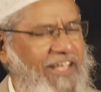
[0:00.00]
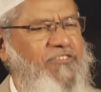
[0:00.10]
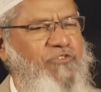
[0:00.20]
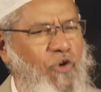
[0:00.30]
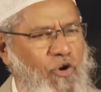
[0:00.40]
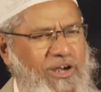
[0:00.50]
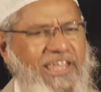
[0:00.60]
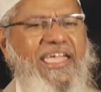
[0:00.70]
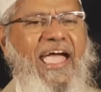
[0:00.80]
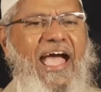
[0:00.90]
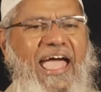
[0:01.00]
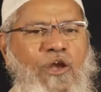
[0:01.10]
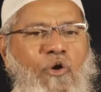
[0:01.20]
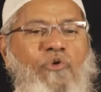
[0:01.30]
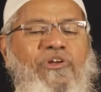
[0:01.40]
is only and
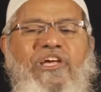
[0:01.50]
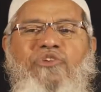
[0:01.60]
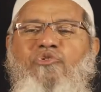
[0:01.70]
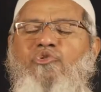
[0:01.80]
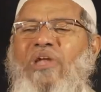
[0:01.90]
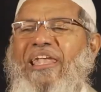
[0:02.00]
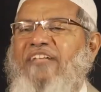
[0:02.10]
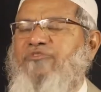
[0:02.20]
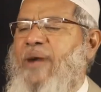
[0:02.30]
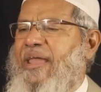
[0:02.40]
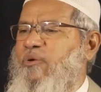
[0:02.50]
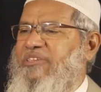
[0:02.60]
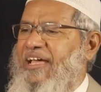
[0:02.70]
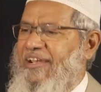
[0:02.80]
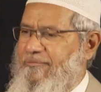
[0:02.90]
only due to Allah subhanahu wa
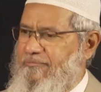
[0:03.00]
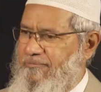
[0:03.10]
ta'ala.